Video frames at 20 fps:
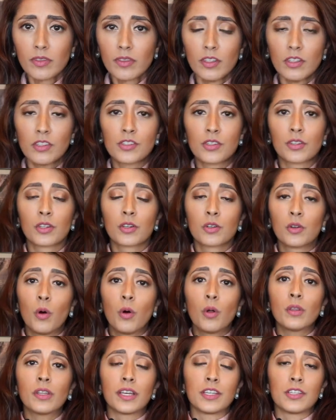So the
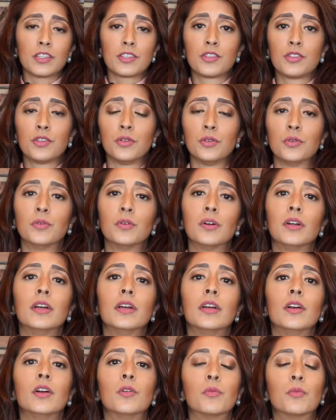goal is to
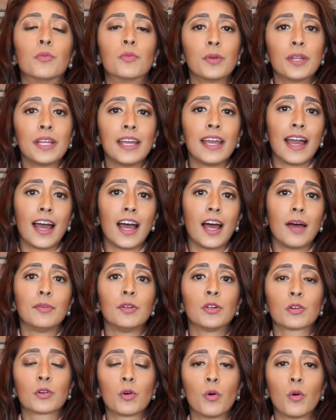rehab
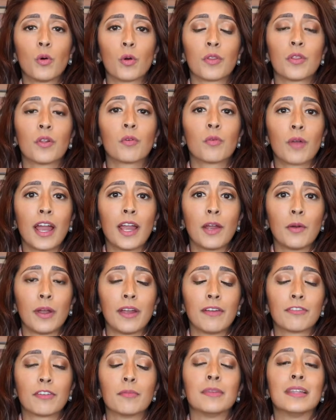your core the right
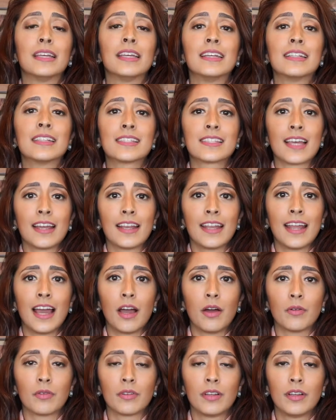way from the inside
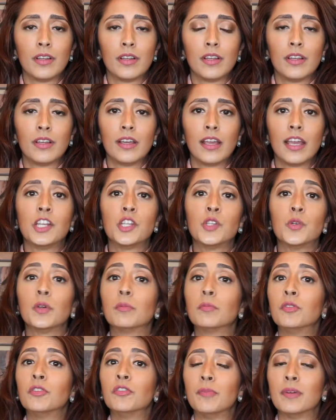out and
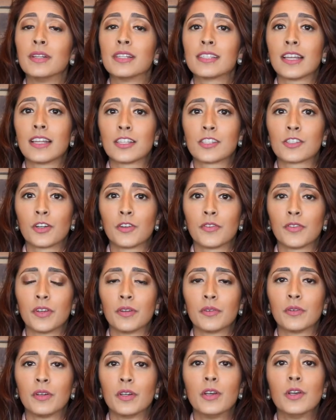doing movements that serve
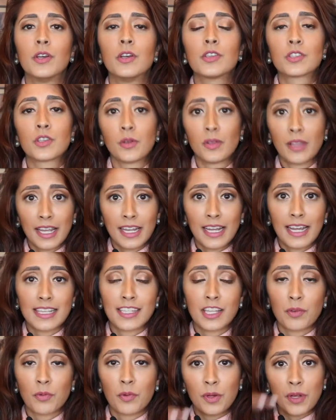you. So like I
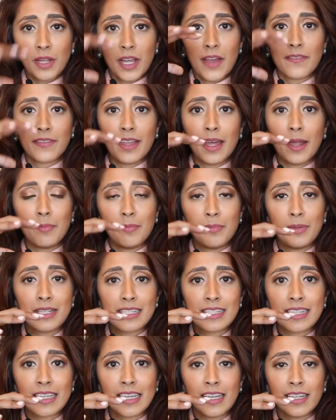said, when you have that
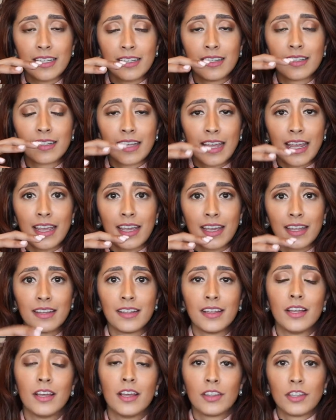biscuit
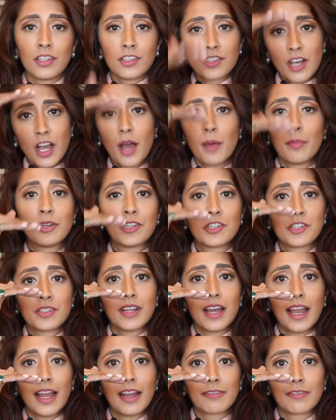can, the top is your
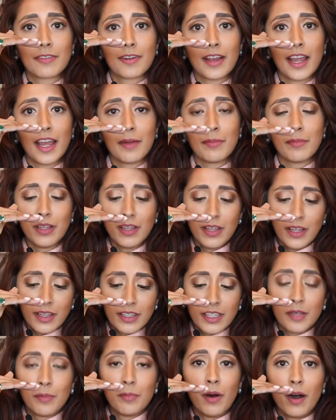
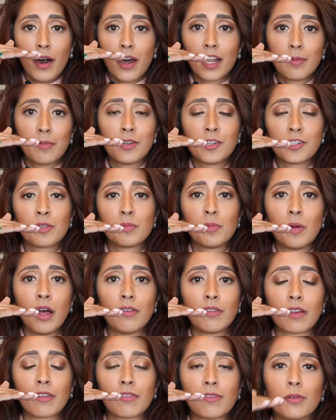diaphragm, the bottom is your
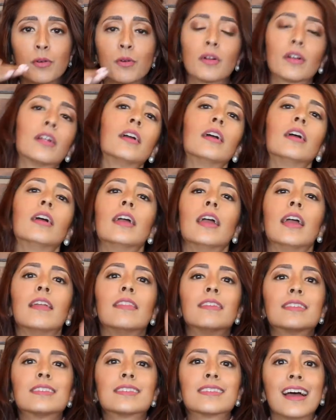pelvic floor, and
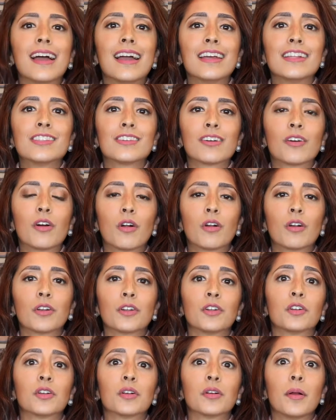the sides are
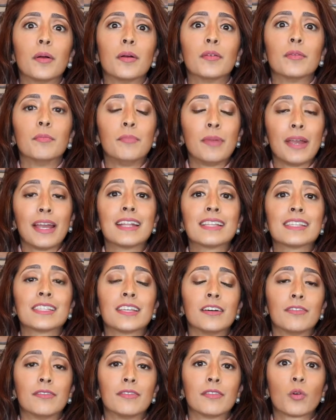your bands
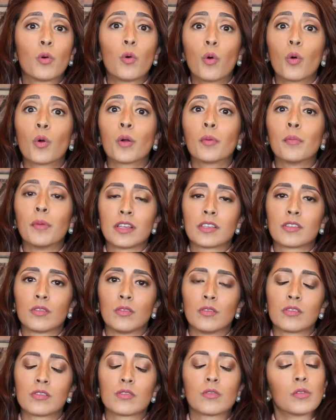of core
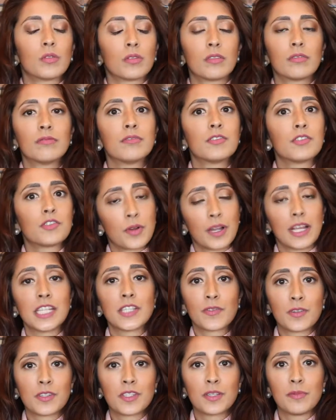muscles or
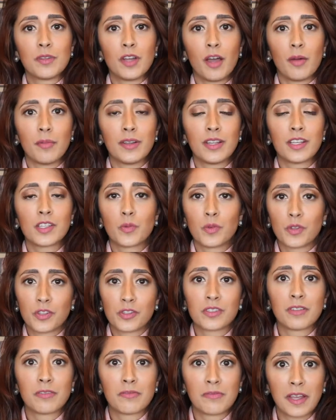transverse abdominis, which
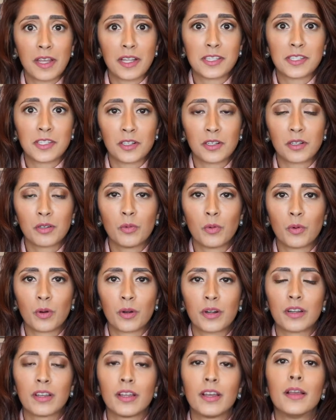is the fancier
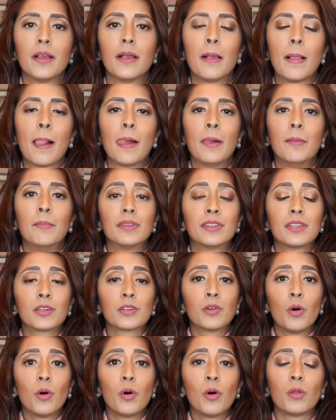word. But the
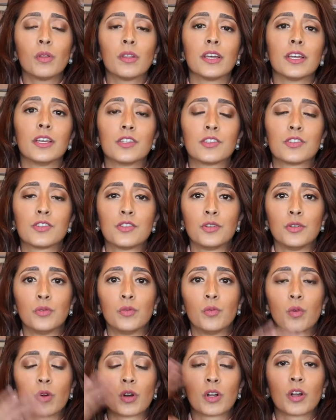goal is to
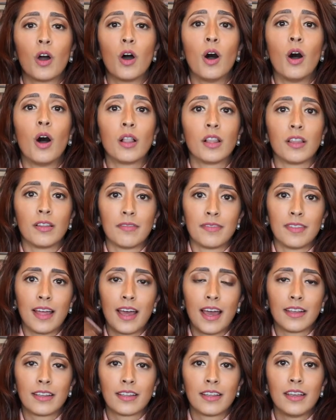work all of
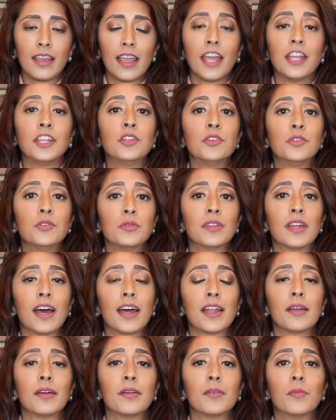that. And you do
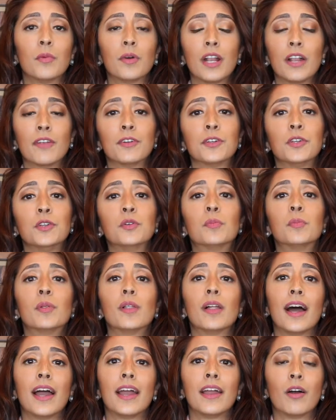that whenever you
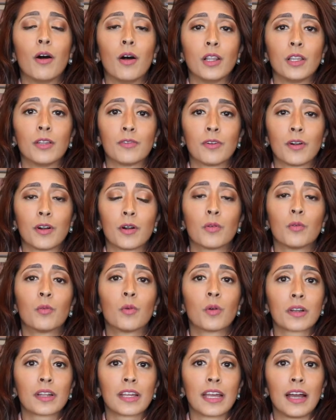apply all of our
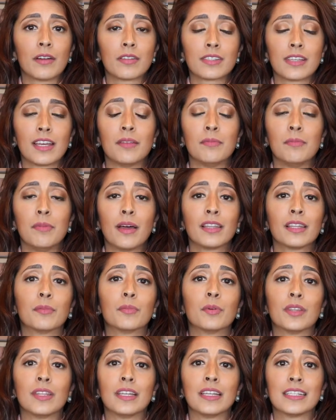workouts and belly
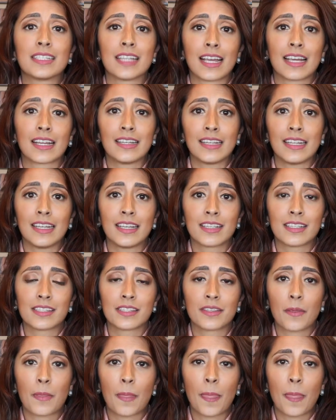breathing techniques.